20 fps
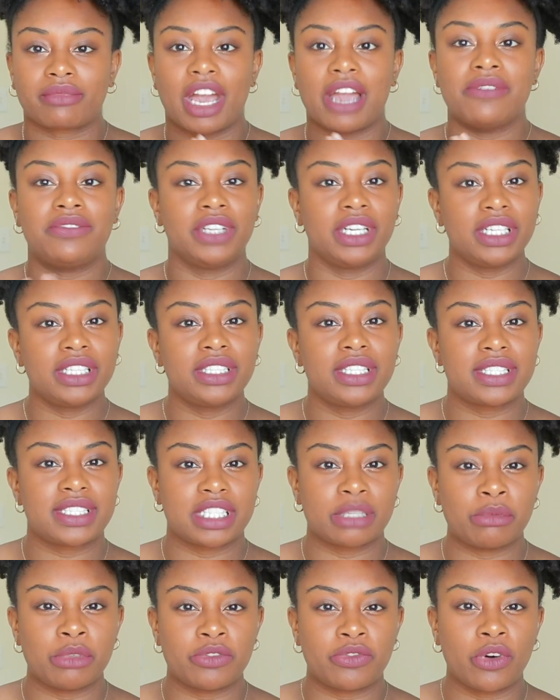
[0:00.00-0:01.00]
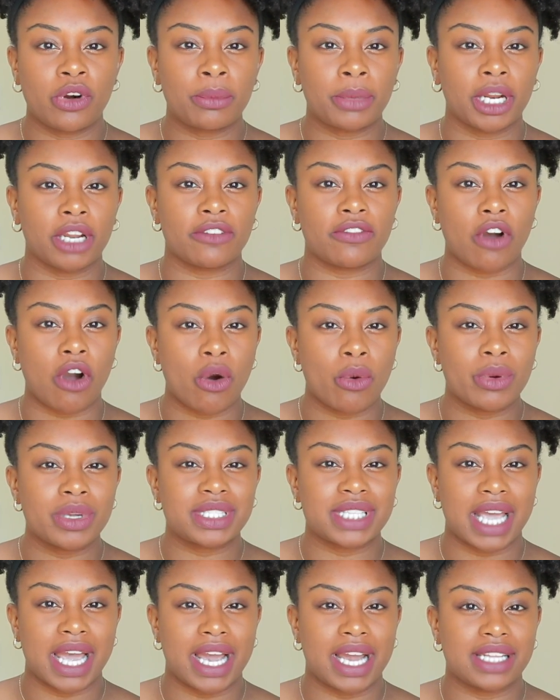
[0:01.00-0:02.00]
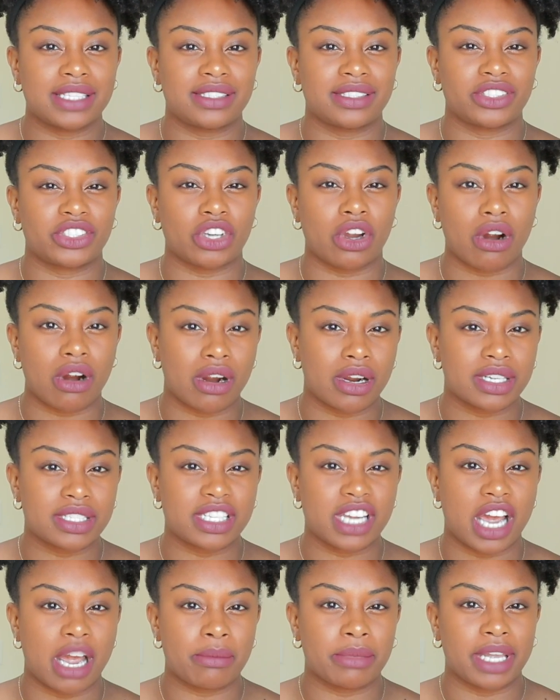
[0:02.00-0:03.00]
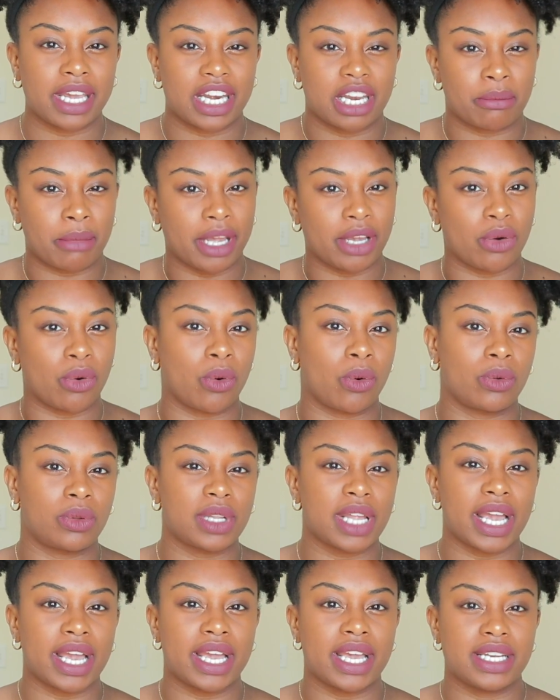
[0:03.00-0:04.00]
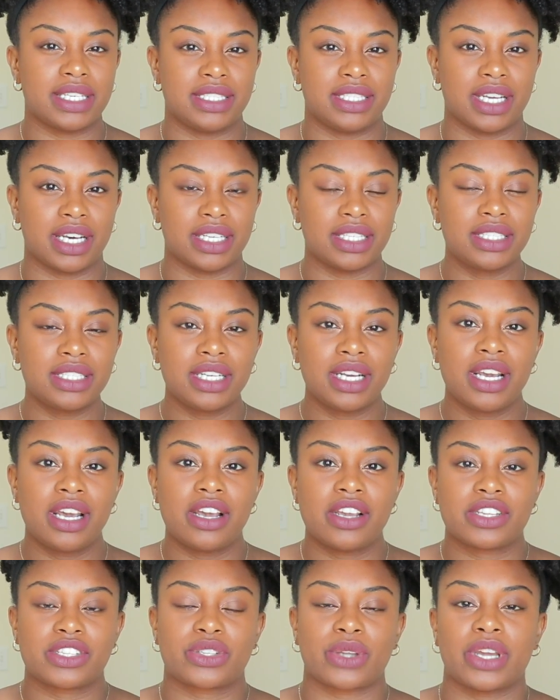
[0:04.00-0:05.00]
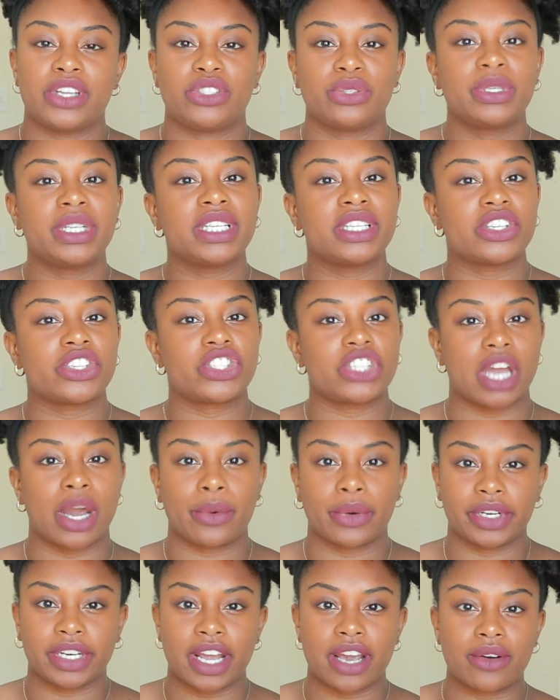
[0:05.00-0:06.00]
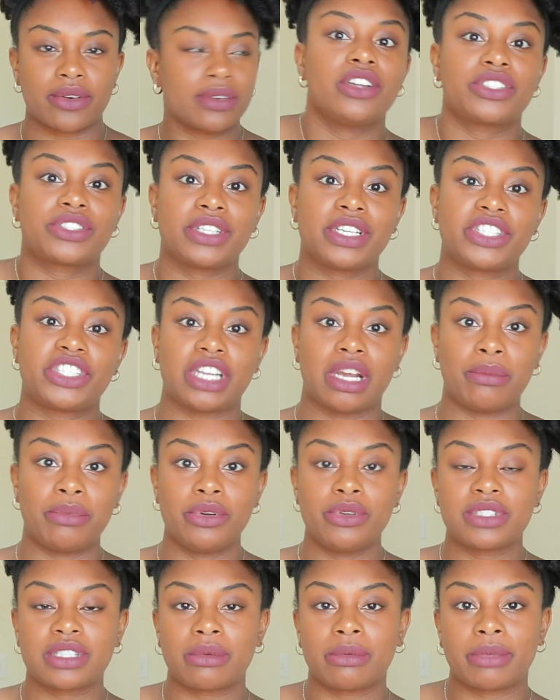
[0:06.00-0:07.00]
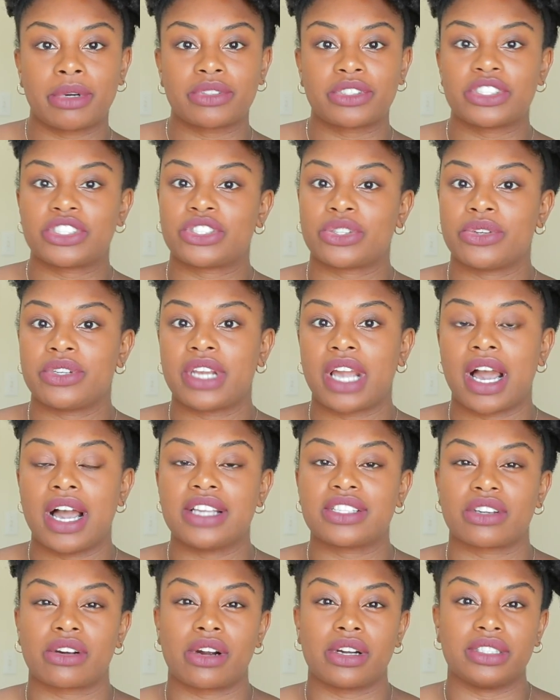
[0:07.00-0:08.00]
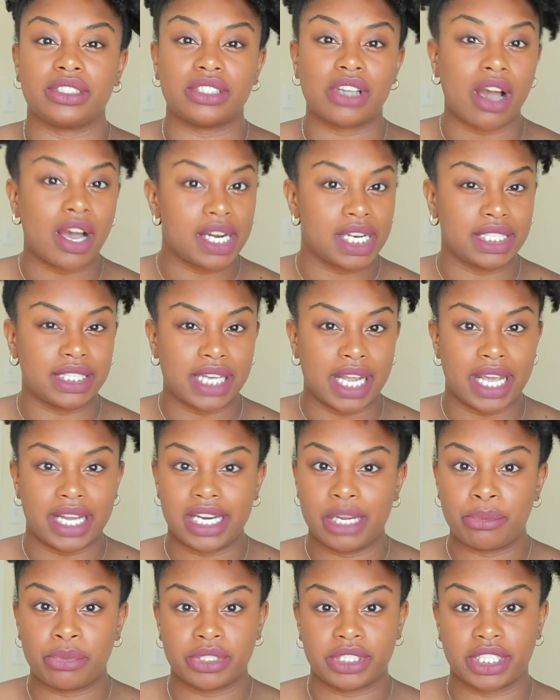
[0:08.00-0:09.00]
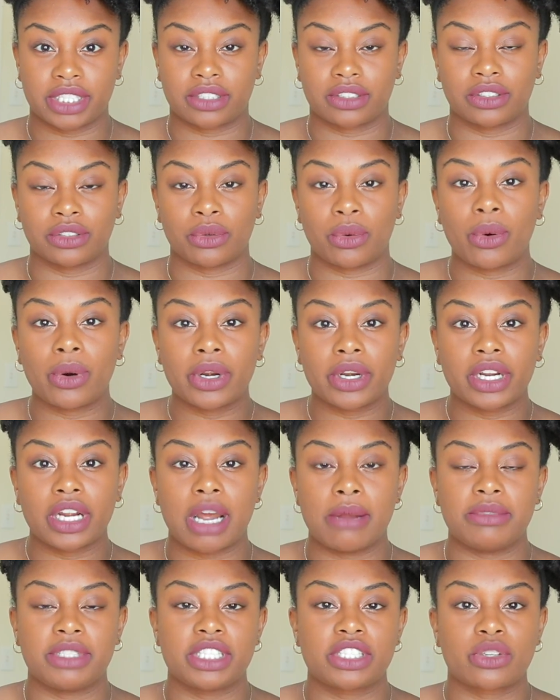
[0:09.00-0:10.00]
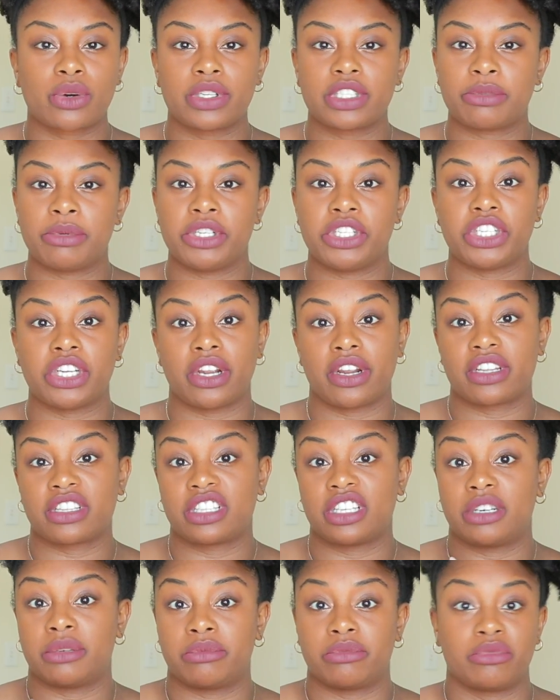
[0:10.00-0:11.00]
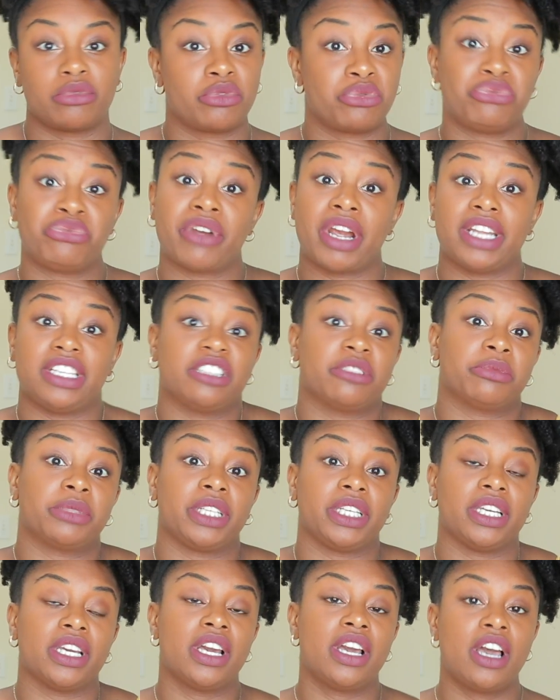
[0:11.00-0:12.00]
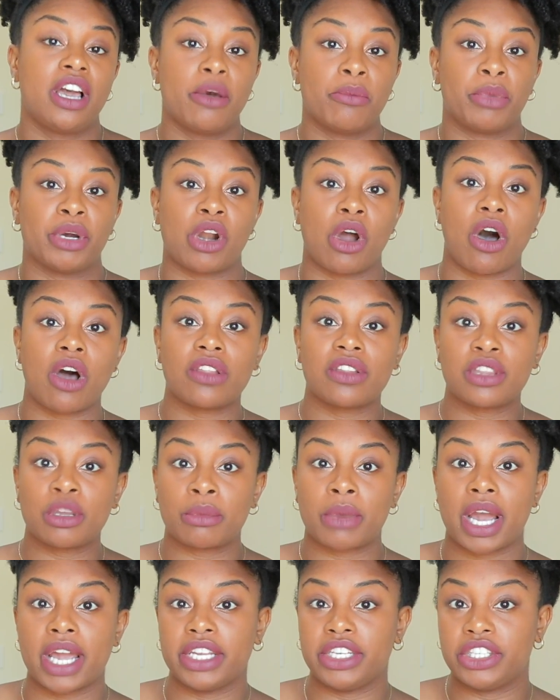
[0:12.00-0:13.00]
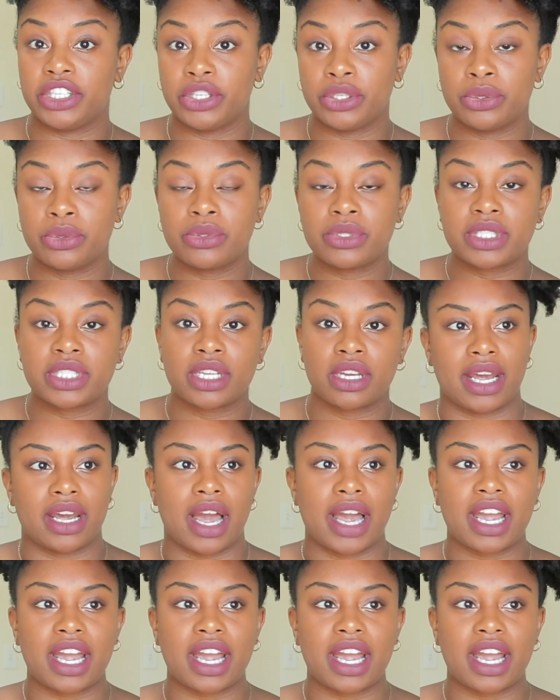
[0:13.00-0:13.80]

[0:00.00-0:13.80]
I've done it in the sink before, but I've always had such a hard time getting my whole head done, so I do it in the shower now. So the shampoos I'm about to show you guys are not in any particular order, I'm just going to be sharing them randomly but all of them I use.